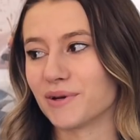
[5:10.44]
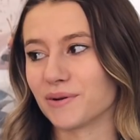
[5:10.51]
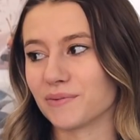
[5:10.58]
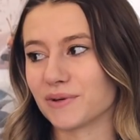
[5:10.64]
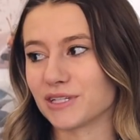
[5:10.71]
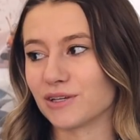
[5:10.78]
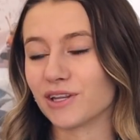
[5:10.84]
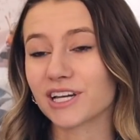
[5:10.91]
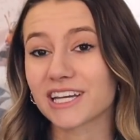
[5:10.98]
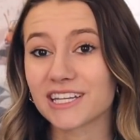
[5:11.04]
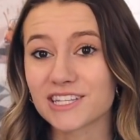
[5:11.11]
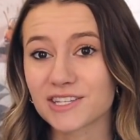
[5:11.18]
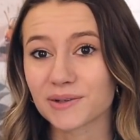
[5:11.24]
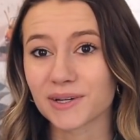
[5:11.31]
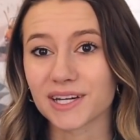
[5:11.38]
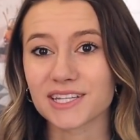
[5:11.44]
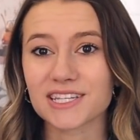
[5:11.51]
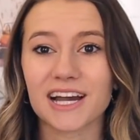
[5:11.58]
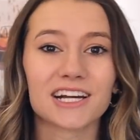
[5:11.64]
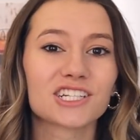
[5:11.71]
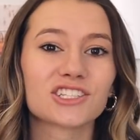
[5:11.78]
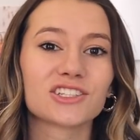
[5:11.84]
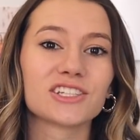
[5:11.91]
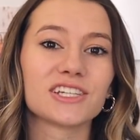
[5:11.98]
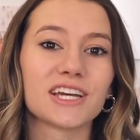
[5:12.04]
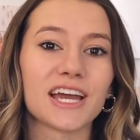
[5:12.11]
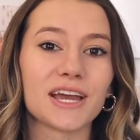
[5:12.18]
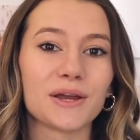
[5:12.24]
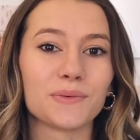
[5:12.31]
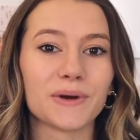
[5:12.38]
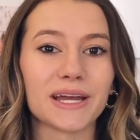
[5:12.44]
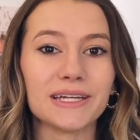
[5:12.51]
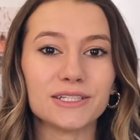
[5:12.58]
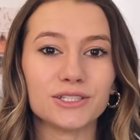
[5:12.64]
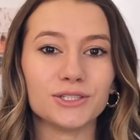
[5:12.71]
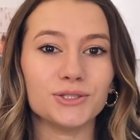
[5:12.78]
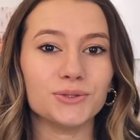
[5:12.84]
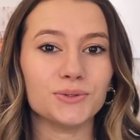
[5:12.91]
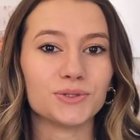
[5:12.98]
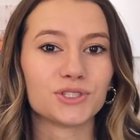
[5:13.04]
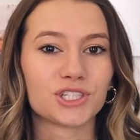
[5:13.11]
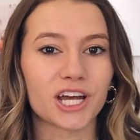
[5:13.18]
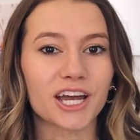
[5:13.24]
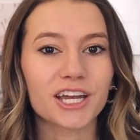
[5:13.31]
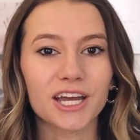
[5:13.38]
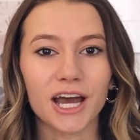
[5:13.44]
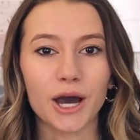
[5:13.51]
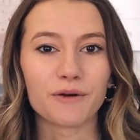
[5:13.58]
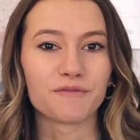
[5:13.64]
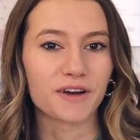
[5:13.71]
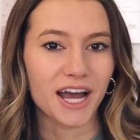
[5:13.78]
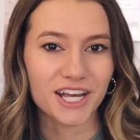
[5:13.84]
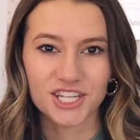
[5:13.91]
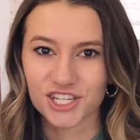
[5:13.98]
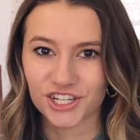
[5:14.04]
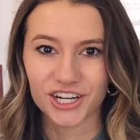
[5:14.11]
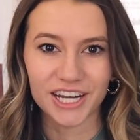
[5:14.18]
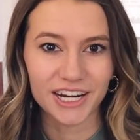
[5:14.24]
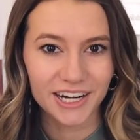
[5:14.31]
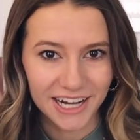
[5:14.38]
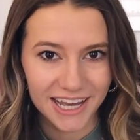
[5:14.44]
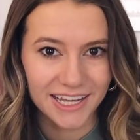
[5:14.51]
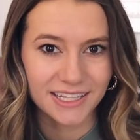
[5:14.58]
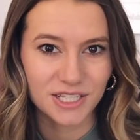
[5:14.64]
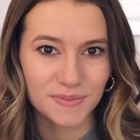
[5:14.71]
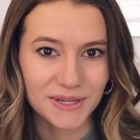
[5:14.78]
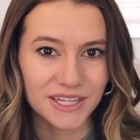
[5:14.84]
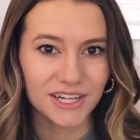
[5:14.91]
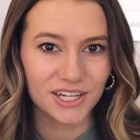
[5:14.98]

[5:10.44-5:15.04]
but when you look into it, it's actually a way to check how fast your internet speed